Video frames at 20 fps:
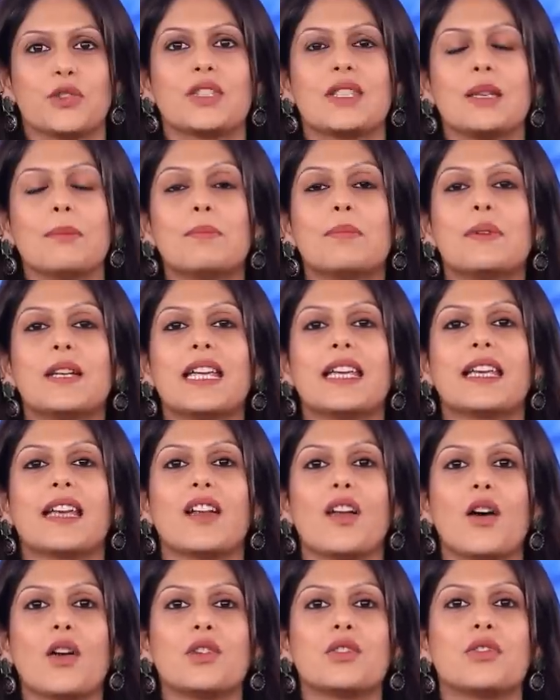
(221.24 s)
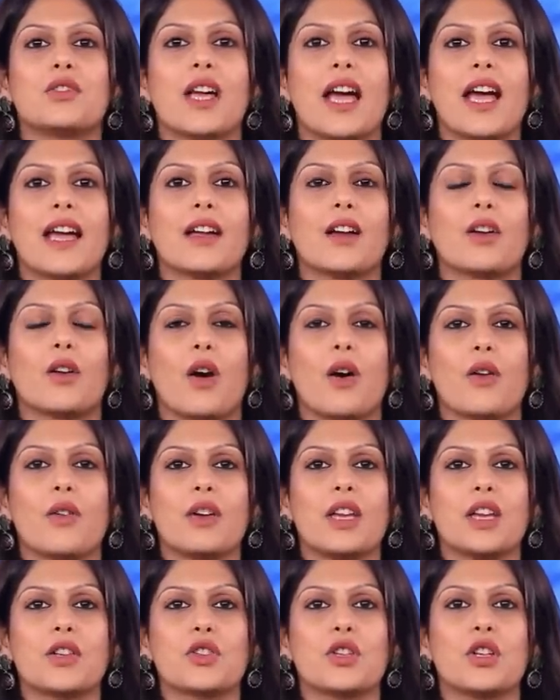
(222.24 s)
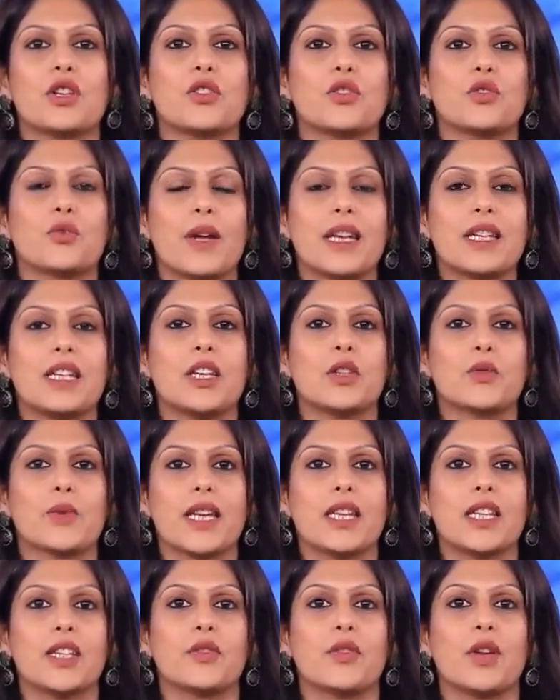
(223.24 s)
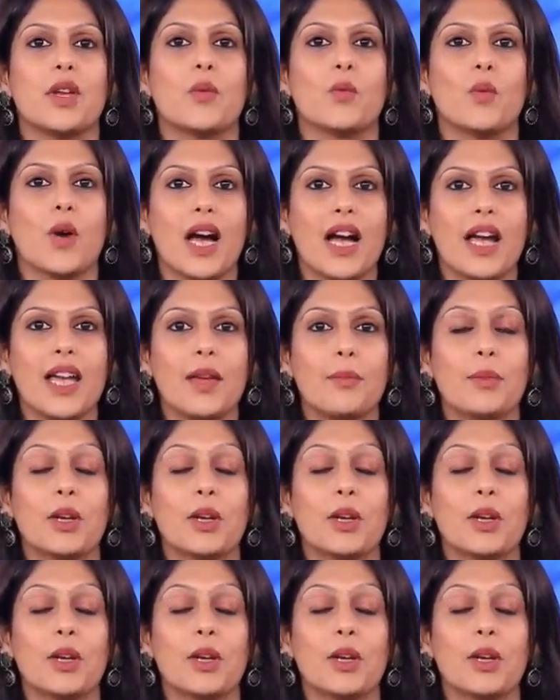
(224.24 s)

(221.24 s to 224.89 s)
You simply cannot drag a coronation into 2023. Why?